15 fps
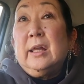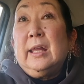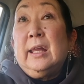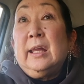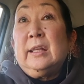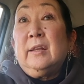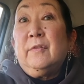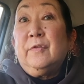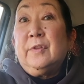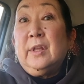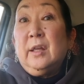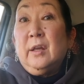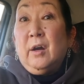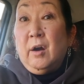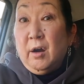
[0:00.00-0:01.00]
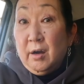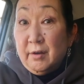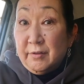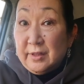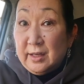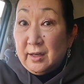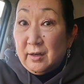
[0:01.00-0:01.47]
And if they
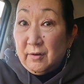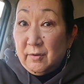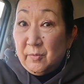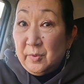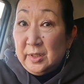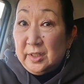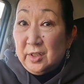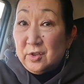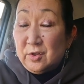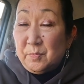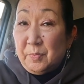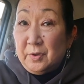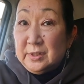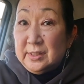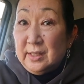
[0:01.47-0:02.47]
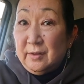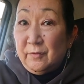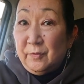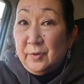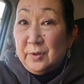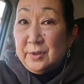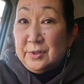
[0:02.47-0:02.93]
are there 100%
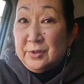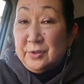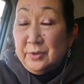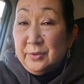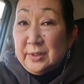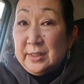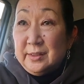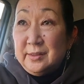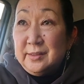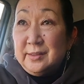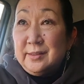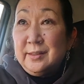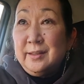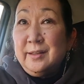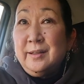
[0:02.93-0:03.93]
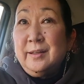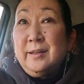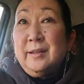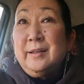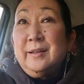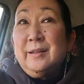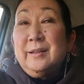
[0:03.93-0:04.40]
for the students,
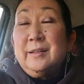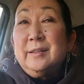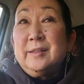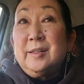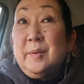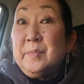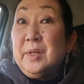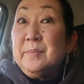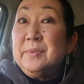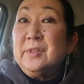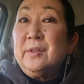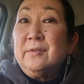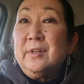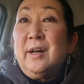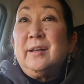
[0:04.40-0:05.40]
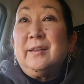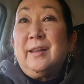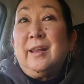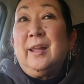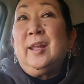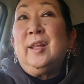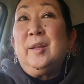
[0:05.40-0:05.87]
sometimes they're not
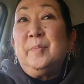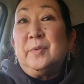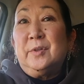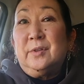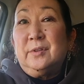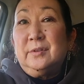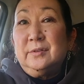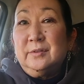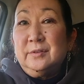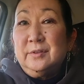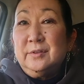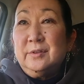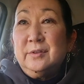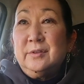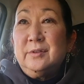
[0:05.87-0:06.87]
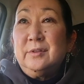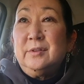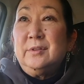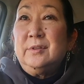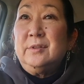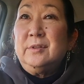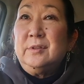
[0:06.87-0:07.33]
able
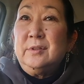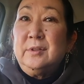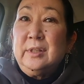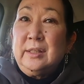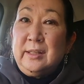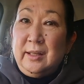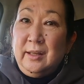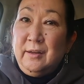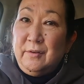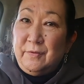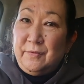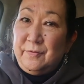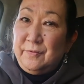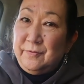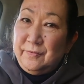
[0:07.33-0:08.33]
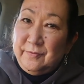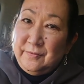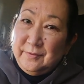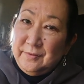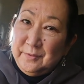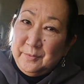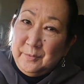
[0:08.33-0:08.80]
to give
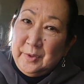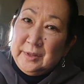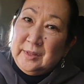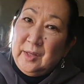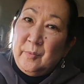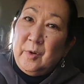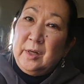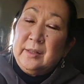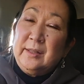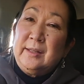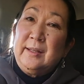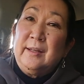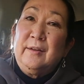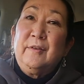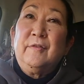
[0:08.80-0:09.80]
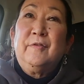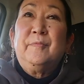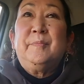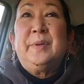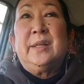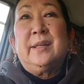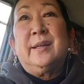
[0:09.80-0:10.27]
what they want to give
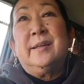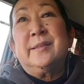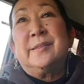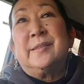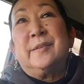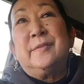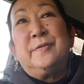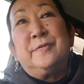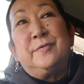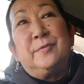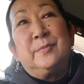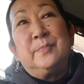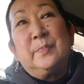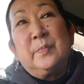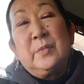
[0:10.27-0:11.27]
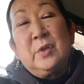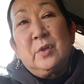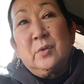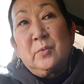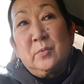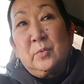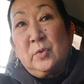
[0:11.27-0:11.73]
because of
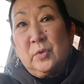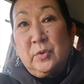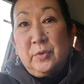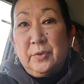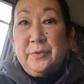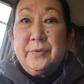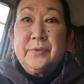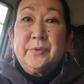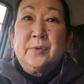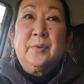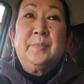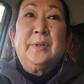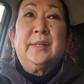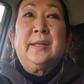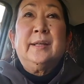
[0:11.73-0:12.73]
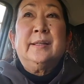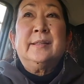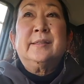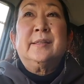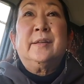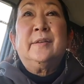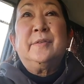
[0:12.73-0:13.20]
rules, or
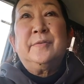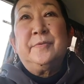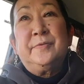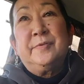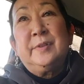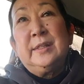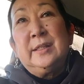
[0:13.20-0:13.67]
because of